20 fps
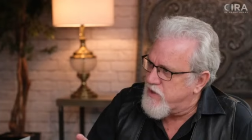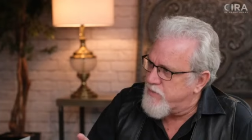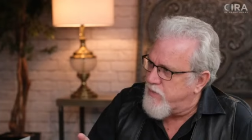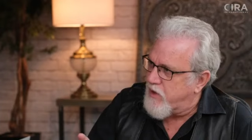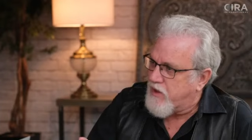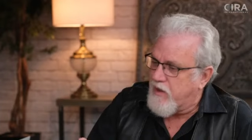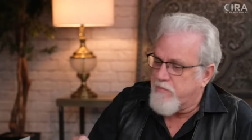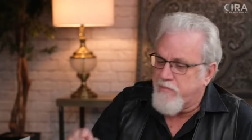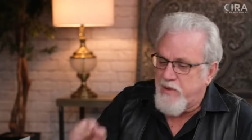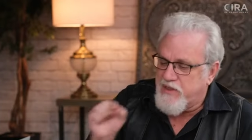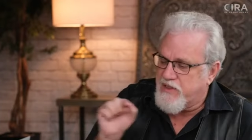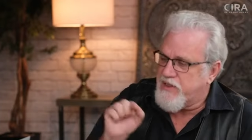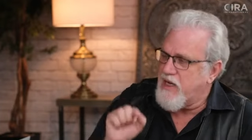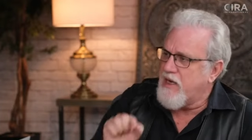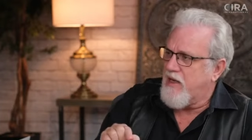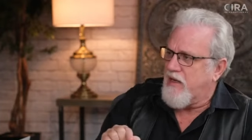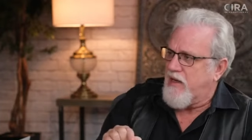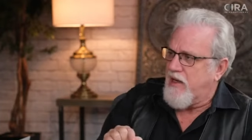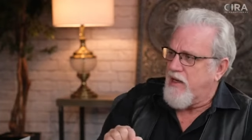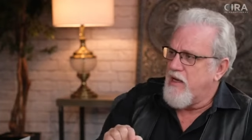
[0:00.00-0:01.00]
debunking. But
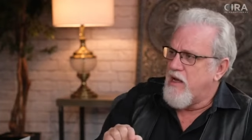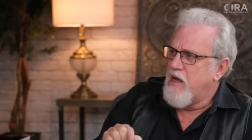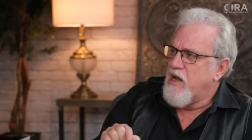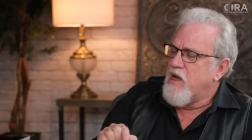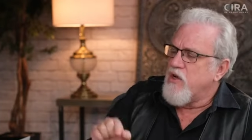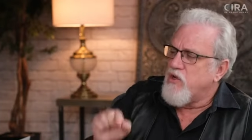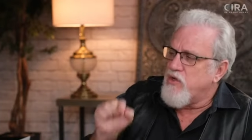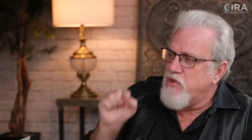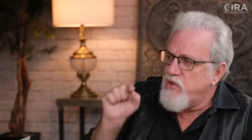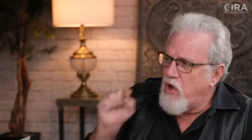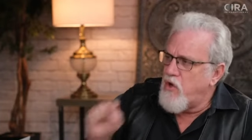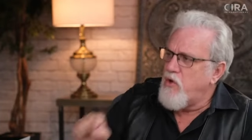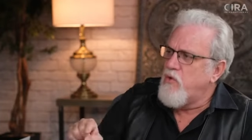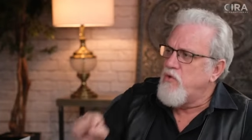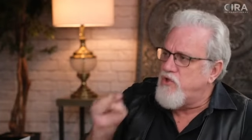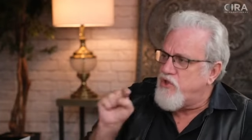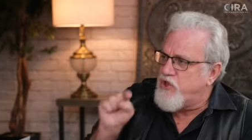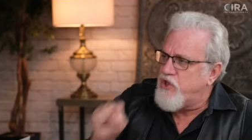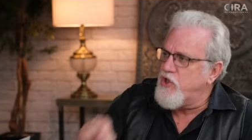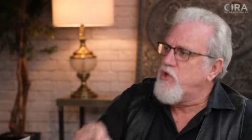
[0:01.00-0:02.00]
secondly, no
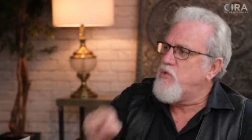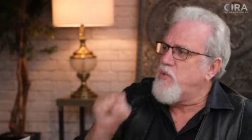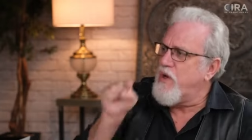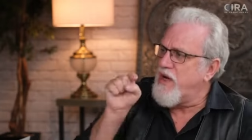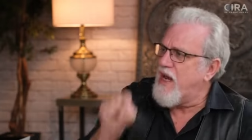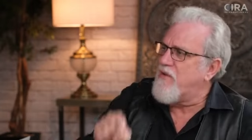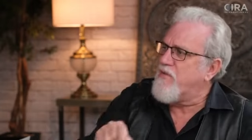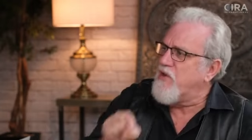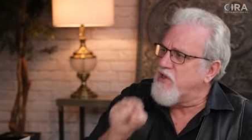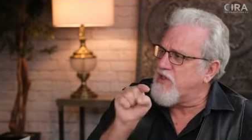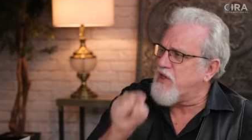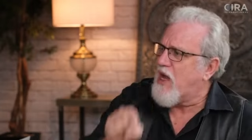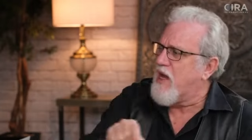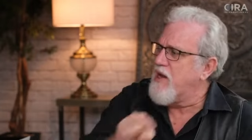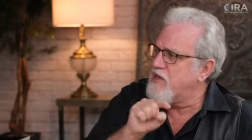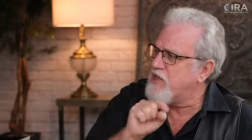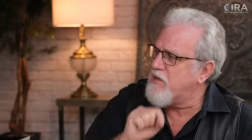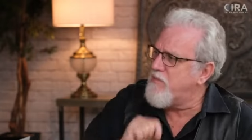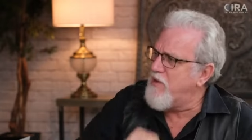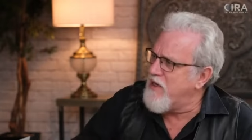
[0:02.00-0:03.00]
Jew would ever sign
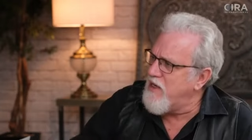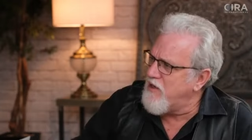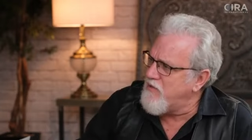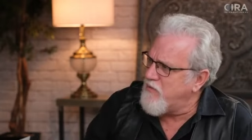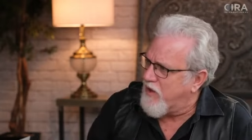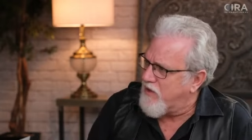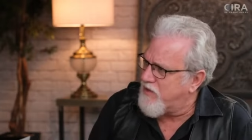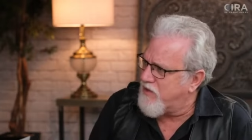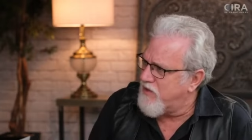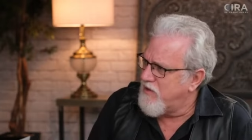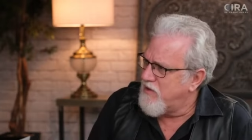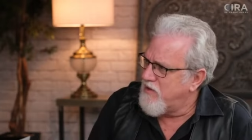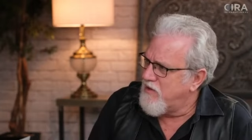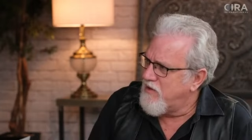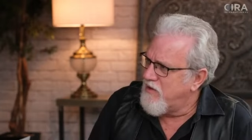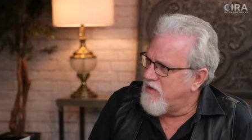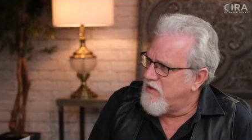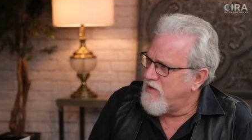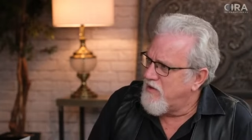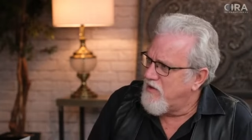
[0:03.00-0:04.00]
it to begin with.
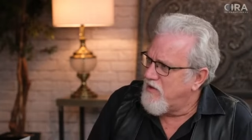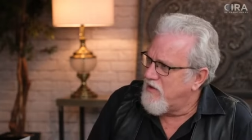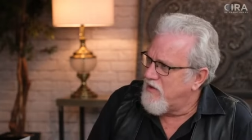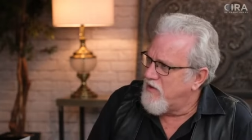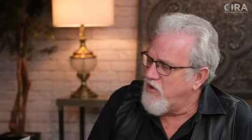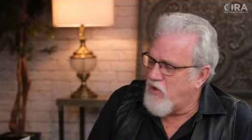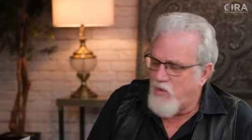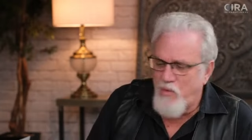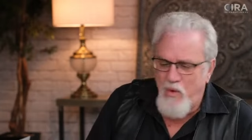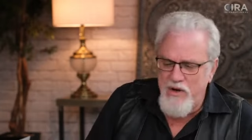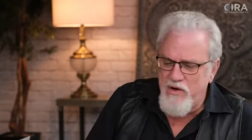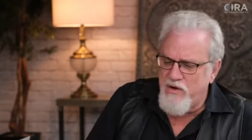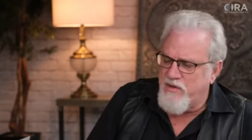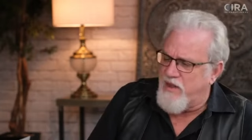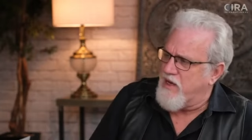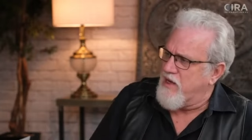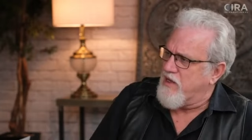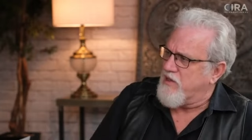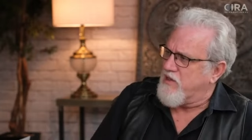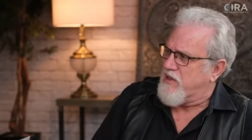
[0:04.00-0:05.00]
No wonder
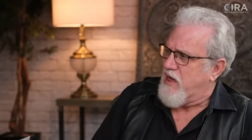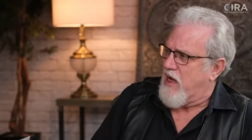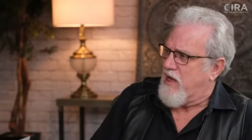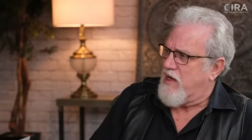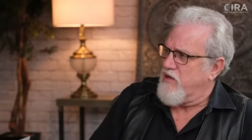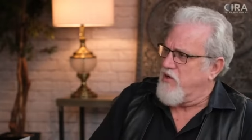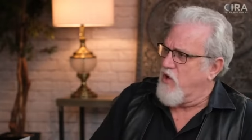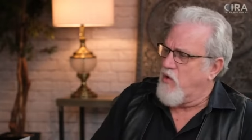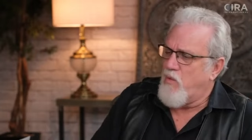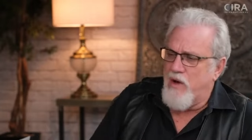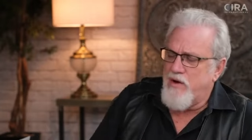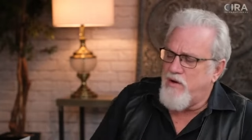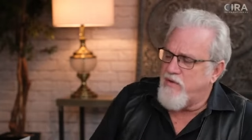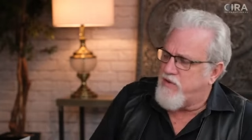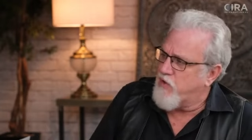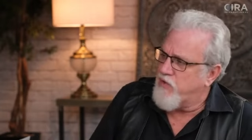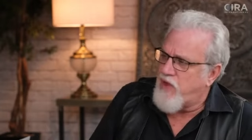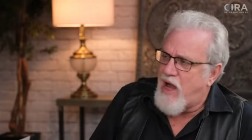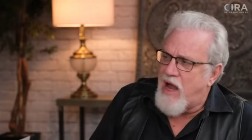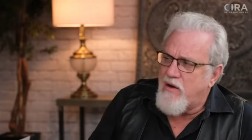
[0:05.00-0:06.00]
they didn't sign it. No wonder.
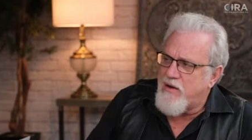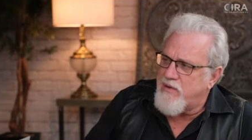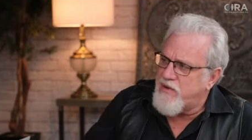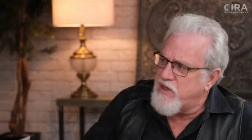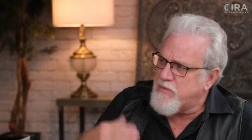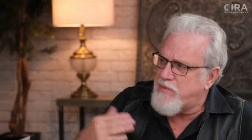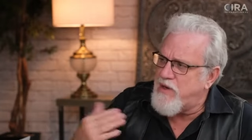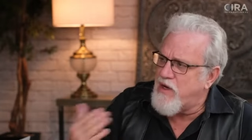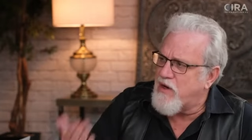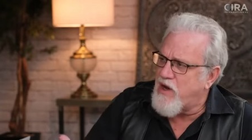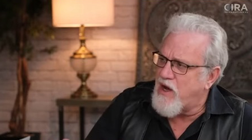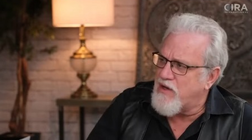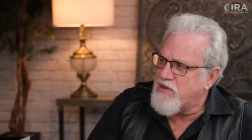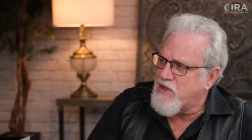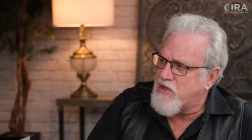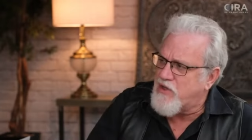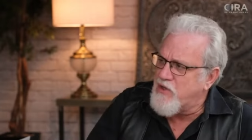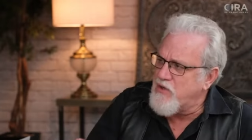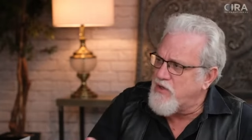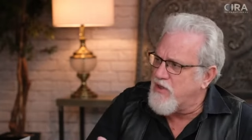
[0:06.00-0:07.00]
So how could this be a
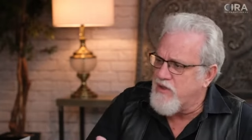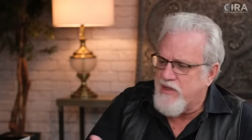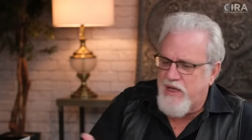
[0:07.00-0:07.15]
constitution